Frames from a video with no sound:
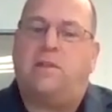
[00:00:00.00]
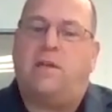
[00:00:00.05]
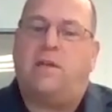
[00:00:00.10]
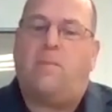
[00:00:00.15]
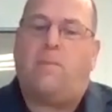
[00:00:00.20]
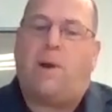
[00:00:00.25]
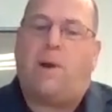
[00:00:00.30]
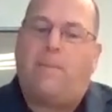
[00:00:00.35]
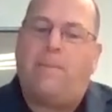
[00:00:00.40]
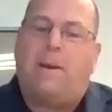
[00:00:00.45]

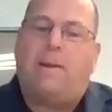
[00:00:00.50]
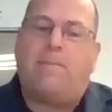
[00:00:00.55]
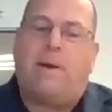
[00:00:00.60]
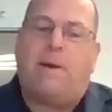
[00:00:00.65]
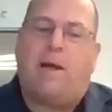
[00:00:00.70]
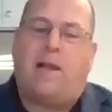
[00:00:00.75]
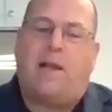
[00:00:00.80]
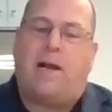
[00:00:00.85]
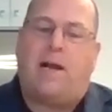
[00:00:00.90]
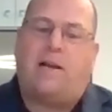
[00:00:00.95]
And what I mean
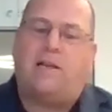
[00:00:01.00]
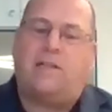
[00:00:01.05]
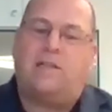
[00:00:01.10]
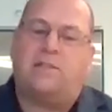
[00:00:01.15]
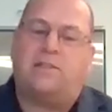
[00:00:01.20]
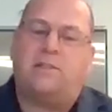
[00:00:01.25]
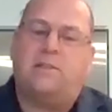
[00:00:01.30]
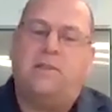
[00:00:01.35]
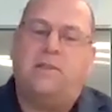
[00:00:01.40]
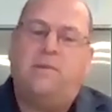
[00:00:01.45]
by that
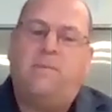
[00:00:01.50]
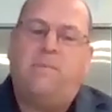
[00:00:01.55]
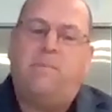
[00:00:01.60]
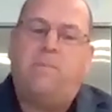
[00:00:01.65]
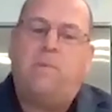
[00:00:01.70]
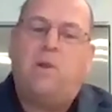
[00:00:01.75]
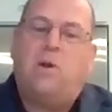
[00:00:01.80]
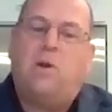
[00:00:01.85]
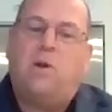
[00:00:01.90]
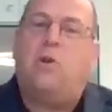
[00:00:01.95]
is
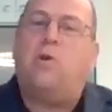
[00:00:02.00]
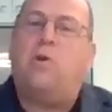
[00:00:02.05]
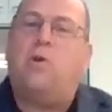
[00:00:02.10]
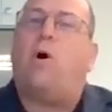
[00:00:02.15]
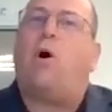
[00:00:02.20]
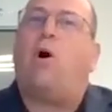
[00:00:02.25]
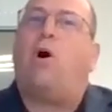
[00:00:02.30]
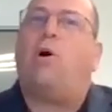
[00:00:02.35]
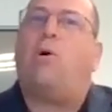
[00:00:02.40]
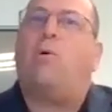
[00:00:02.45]
you
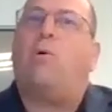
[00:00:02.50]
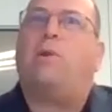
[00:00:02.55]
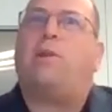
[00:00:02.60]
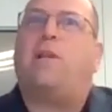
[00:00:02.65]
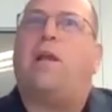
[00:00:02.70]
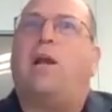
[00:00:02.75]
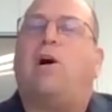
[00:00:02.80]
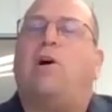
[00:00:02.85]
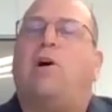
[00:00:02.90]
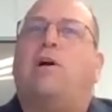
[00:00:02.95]
are
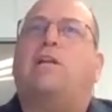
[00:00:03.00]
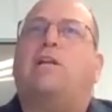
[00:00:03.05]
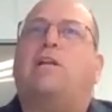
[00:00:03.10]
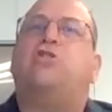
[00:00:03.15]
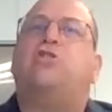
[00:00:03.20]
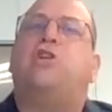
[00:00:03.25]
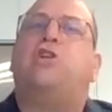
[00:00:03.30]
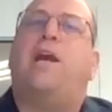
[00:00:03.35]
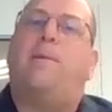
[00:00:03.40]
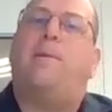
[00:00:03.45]
what they call a
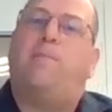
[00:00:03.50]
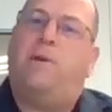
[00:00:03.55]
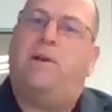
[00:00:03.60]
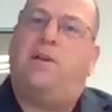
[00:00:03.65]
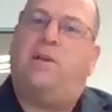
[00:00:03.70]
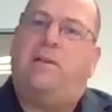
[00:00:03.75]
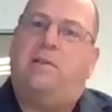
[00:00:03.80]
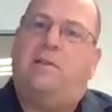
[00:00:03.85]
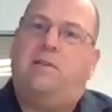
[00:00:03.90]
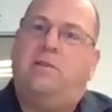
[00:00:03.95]

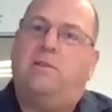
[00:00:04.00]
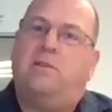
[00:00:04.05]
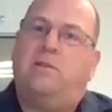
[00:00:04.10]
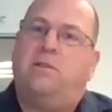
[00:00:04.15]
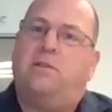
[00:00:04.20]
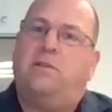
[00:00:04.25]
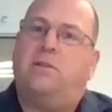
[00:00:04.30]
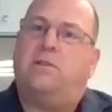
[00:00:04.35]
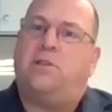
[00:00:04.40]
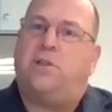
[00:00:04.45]
champion
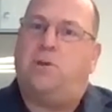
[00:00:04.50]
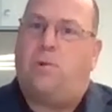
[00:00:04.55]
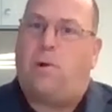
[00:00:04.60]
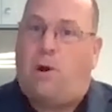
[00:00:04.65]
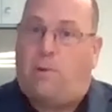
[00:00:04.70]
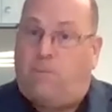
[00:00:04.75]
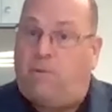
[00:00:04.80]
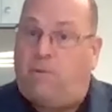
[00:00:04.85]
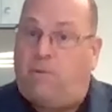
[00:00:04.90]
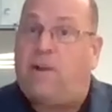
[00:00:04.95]
to
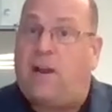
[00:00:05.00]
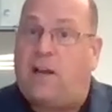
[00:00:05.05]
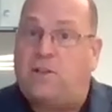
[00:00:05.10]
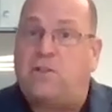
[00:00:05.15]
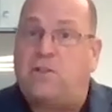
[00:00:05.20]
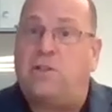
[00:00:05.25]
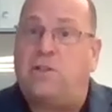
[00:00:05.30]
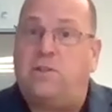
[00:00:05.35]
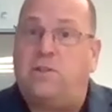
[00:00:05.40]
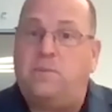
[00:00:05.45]
our
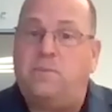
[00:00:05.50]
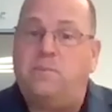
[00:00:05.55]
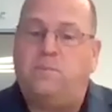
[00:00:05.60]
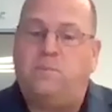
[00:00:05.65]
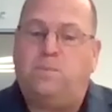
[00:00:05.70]
profession.